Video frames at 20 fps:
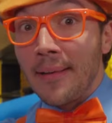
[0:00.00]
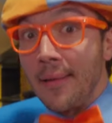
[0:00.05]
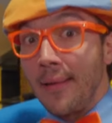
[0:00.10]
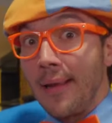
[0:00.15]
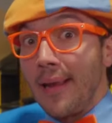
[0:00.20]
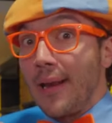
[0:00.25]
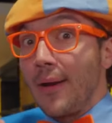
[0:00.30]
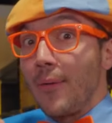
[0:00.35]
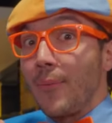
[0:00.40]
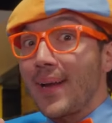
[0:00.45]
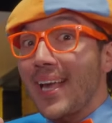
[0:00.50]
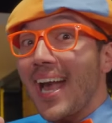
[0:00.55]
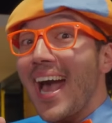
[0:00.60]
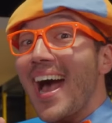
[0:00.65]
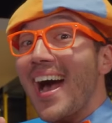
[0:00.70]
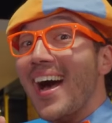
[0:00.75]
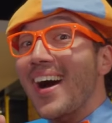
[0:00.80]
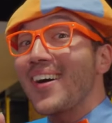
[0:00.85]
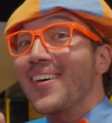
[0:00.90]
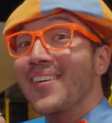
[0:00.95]
here we
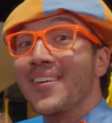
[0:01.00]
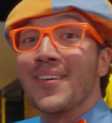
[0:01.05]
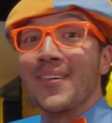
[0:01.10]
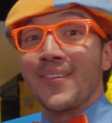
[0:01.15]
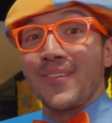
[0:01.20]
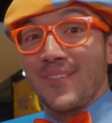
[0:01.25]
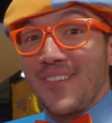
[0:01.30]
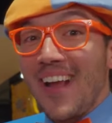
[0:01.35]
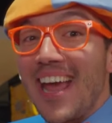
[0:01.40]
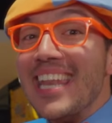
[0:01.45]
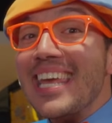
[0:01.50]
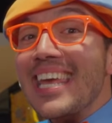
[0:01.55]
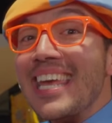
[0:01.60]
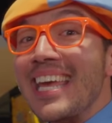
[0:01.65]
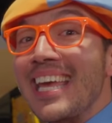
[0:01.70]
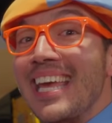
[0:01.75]
go. Ready?